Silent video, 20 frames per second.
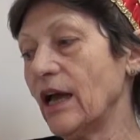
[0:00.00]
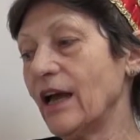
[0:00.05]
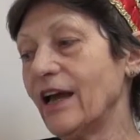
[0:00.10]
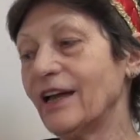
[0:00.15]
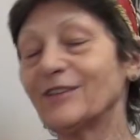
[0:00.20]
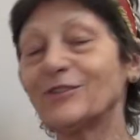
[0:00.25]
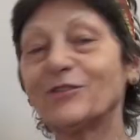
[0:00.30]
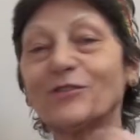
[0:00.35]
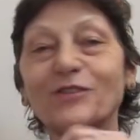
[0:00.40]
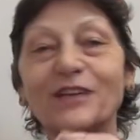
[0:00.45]

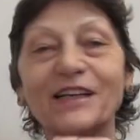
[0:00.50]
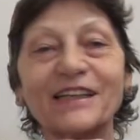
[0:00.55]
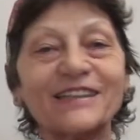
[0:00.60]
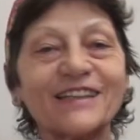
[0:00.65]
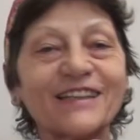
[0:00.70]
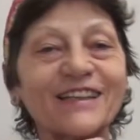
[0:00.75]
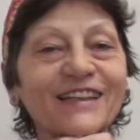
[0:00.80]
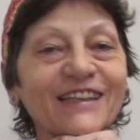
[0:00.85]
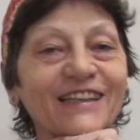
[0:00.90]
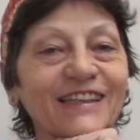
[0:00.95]
And
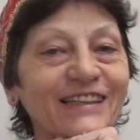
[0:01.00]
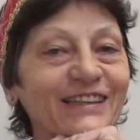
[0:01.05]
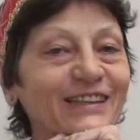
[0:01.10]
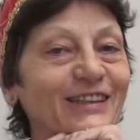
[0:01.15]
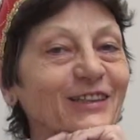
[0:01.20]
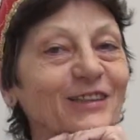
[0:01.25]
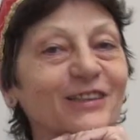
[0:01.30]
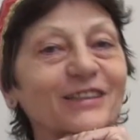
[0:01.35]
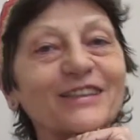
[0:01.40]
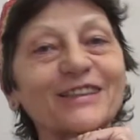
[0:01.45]
finally,
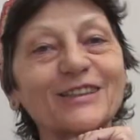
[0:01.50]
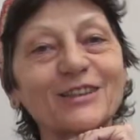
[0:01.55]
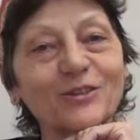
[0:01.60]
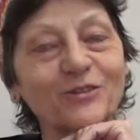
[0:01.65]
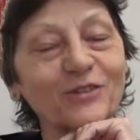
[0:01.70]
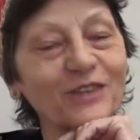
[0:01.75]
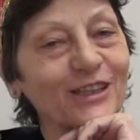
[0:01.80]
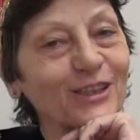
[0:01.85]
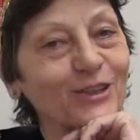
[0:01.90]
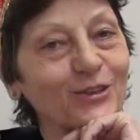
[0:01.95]
just
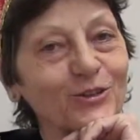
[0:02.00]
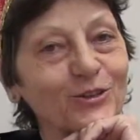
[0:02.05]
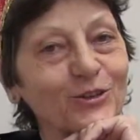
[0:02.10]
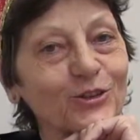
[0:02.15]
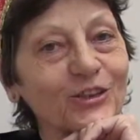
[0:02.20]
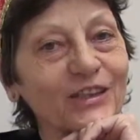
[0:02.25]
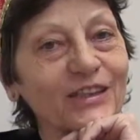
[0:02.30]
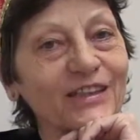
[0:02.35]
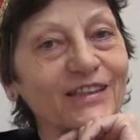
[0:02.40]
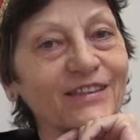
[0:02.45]
to
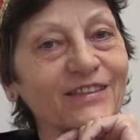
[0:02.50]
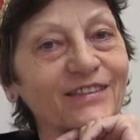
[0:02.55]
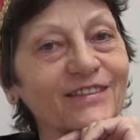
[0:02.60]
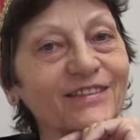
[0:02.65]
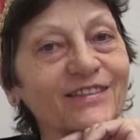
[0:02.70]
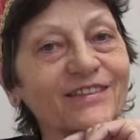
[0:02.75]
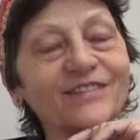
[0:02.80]
illustrate